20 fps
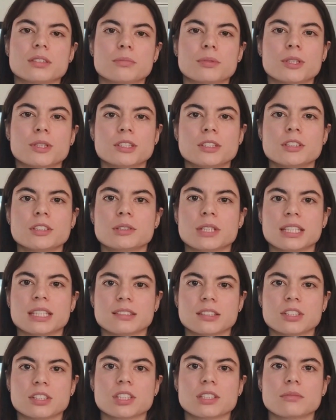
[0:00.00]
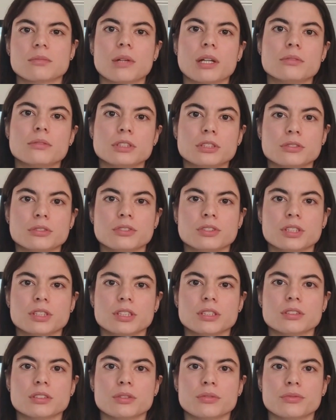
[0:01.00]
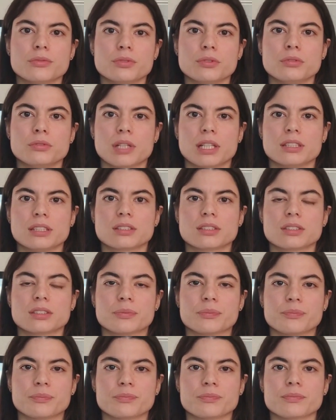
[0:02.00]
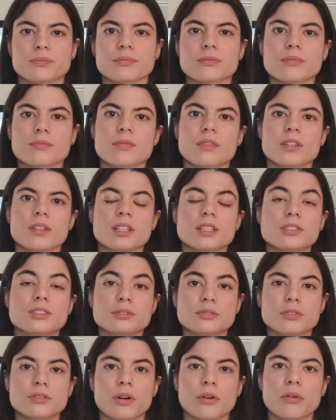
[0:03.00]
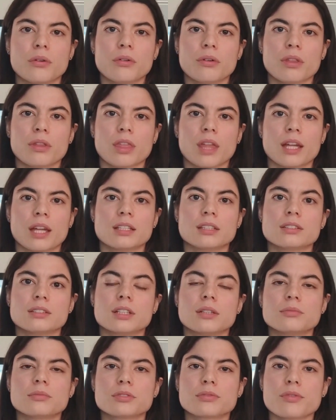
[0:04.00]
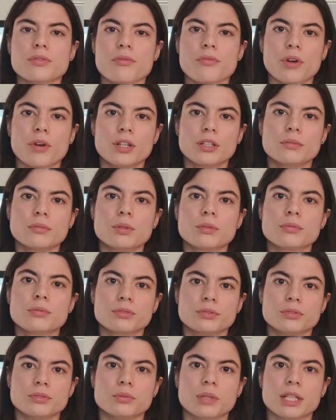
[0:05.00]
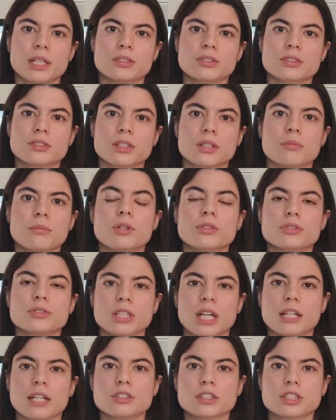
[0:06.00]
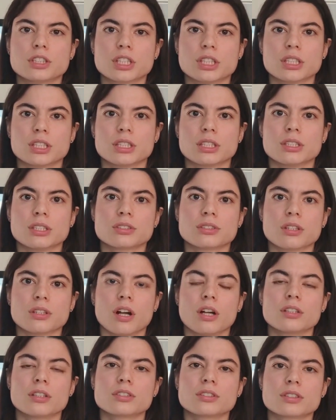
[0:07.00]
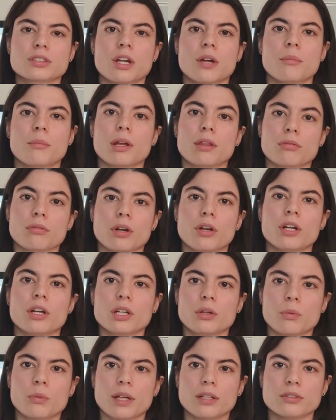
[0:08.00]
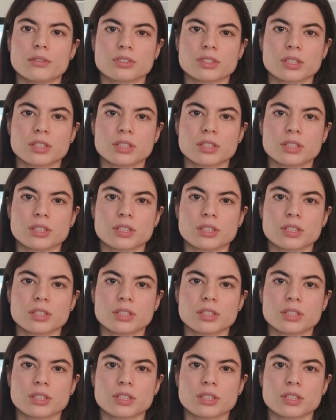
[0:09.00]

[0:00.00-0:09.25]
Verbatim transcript: support the transition by reducing your food waste. Did you know that in terms of avoidable food waste, most nitrogen is lost by throwing away your